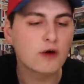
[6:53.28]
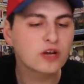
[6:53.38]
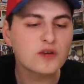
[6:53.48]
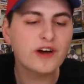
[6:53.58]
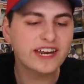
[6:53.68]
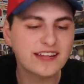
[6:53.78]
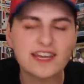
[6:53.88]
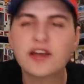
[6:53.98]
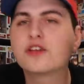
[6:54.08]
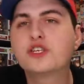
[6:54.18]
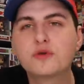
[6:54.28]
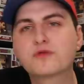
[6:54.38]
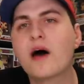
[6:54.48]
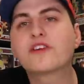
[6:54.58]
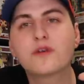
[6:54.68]
I really want to get the other two
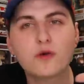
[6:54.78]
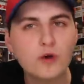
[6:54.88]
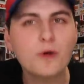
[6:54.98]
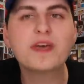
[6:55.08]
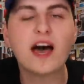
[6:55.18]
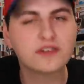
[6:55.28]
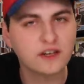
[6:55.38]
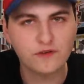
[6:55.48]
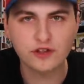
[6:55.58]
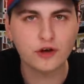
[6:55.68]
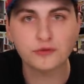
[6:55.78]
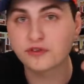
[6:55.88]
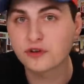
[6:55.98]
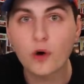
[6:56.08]
as well, so I will be hunting for those ones.